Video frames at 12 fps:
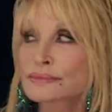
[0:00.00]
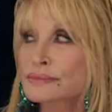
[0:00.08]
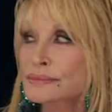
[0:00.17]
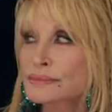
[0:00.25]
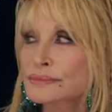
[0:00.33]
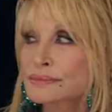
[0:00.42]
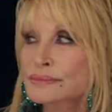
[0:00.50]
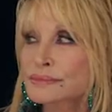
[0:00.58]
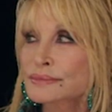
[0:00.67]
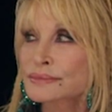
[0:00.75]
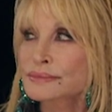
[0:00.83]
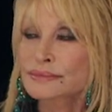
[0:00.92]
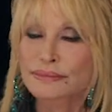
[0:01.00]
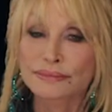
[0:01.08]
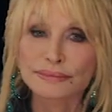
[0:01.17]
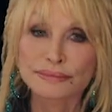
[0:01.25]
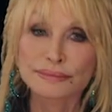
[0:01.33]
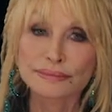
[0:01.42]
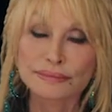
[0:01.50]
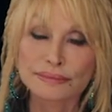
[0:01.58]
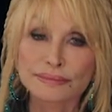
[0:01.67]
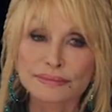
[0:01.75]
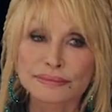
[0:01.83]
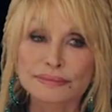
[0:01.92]

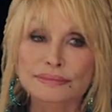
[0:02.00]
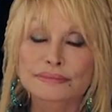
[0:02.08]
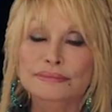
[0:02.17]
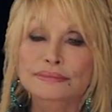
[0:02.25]
The person shown says nothing.